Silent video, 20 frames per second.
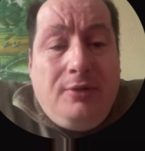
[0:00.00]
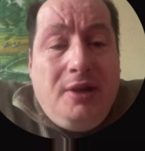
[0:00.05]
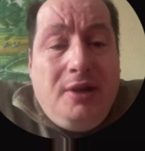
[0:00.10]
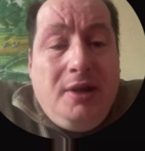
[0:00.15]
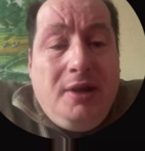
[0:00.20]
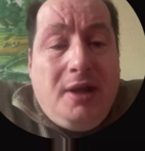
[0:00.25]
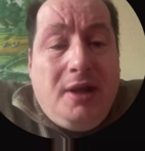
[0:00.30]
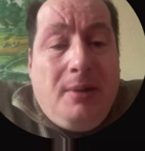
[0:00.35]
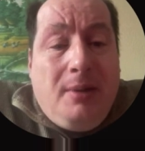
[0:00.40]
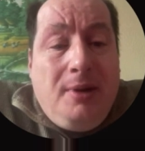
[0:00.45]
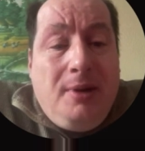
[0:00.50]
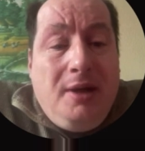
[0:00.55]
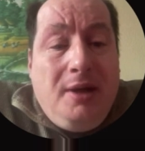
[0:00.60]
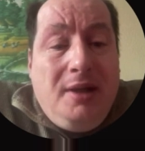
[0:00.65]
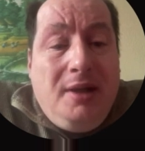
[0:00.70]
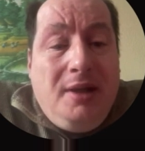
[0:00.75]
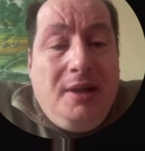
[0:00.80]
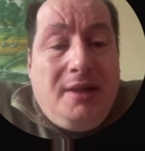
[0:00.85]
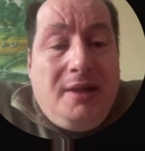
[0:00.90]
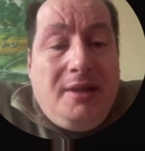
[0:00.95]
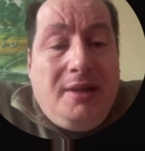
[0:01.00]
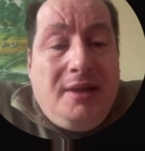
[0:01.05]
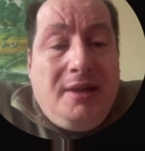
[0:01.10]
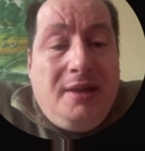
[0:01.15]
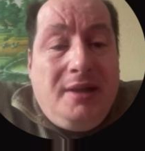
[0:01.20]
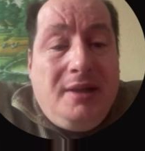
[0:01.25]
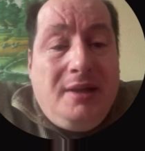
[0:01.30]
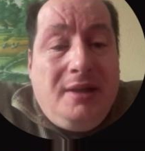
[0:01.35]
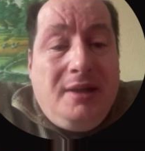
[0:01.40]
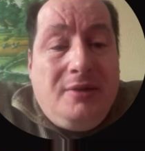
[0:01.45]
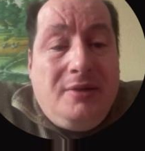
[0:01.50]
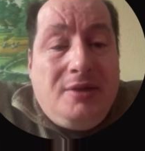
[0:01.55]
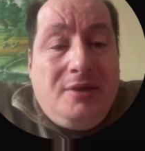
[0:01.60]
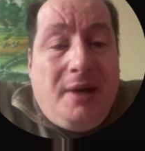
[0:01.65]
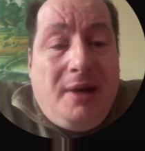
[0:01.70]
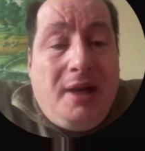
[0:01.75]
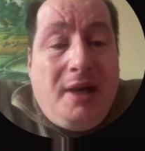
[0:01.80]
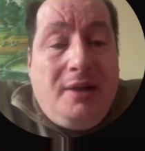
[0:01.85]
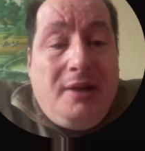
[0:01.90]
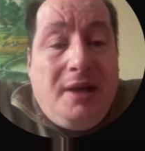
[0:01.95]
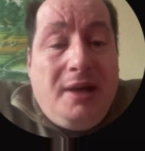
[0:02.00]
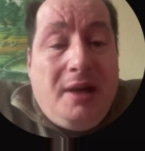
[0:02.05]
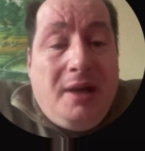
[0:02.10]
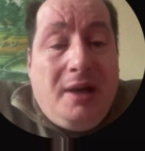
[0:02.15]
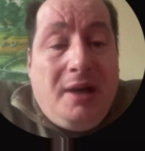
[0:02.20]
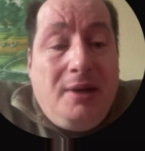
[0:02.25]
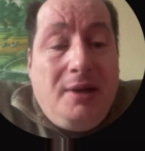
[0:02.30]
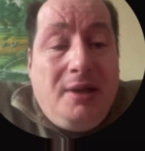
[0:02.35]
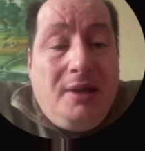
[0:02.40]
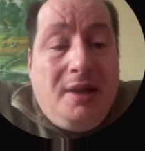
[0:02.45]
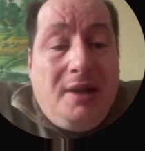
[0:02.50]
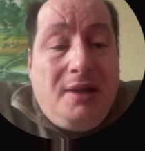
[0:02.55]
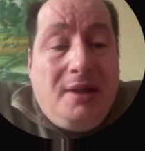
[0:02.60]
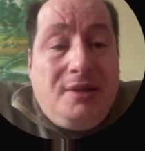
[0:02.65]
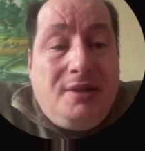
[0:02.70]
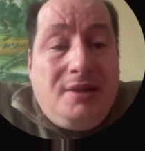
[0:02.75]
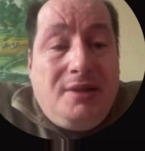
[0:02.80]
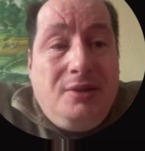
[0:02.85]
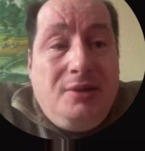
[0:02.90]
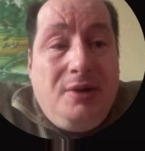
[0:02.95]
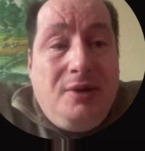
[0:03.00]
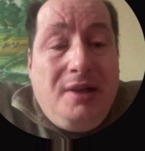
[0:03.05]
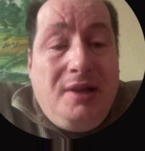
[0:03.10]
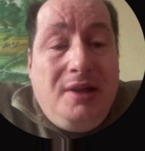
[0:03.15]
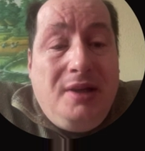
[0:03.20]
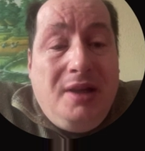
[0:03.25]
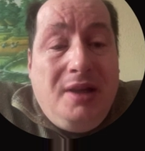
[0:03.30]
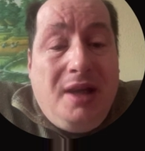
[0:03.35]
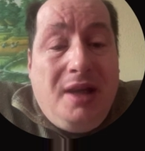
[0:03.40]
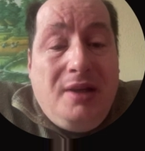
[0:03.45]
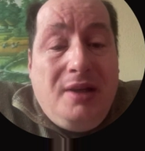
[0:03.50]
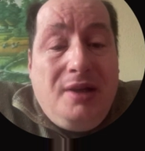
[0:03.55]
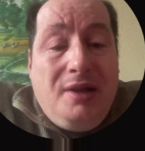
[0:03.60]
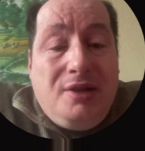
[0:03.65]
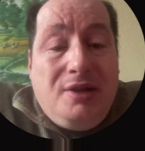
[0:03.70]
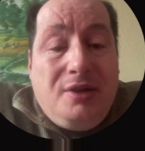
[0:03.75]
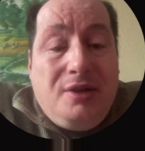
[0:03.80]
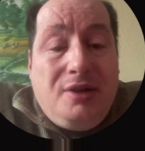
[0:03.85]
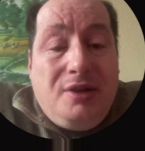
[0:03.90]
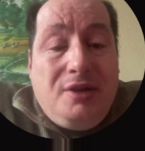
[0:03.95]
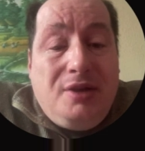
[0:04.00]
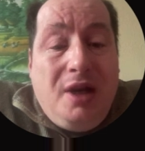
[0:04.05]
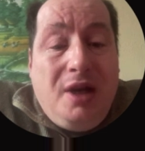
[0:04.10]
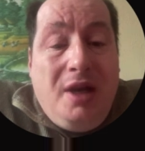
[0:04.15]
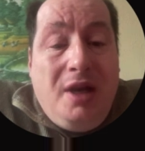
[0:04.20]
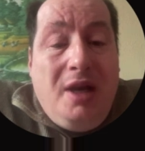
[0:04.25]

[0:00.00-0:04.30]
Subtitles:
in a company that was a biotech company that is doing DNA research.